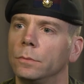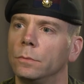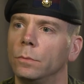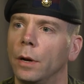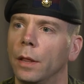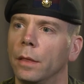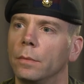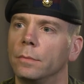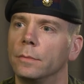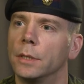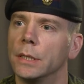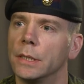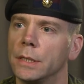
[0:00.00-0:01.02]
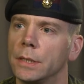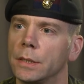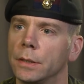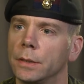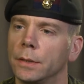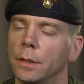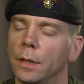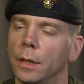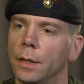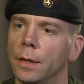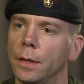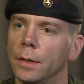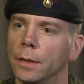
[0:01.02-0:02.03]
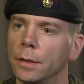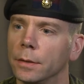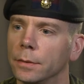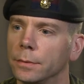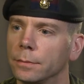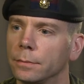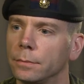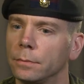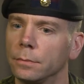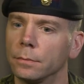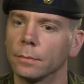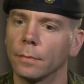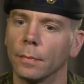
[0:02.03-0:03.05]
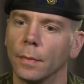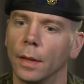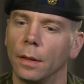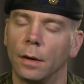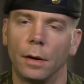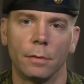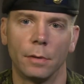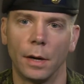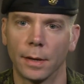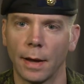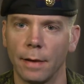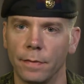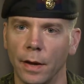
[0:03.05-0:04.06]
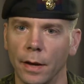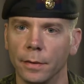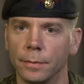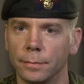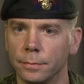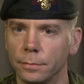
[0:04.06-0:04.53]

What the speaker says: One of them was the Hard Rock Cafe.